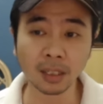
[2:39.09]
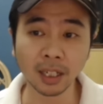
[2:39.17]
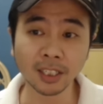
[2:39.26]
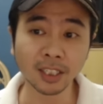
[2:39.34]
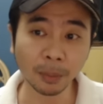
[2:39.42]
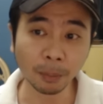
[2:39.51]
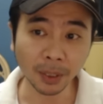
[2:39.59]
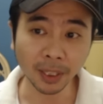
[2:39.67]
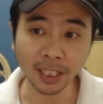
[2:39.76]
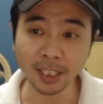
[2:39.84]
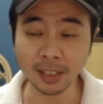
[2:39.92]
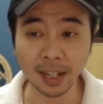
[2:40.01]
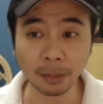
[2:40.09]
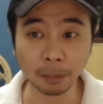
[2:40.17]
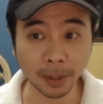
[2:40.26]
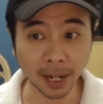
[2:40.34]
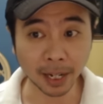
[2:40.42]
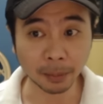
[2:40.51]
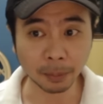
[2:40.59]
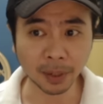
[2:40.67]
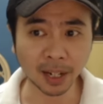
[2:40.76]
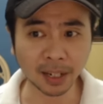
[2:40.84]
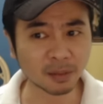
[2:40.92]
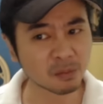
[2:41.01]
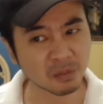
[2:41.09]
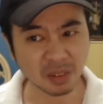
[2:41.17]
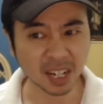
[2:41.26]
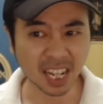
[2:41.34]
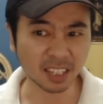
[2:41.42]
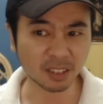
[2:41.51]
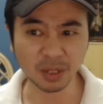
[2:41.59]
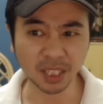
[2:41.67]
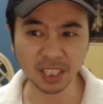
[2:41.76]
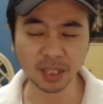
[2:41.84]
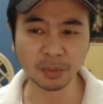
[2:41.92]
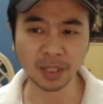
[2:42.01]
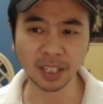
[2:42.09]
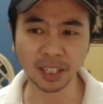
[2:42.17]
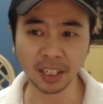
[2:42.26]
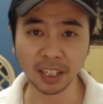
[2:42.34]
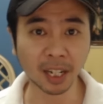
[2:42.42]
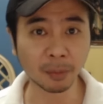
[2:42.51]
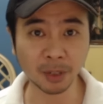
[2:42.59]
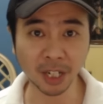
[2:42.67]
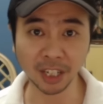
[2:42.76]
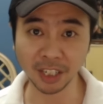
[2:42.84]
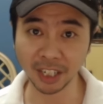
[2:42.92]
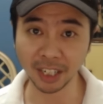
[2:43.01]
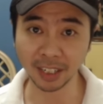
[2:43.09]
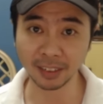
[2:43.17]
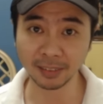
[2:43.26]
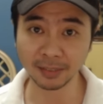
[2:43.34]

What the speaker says: It's simple, it's not bad, but not really something game changing.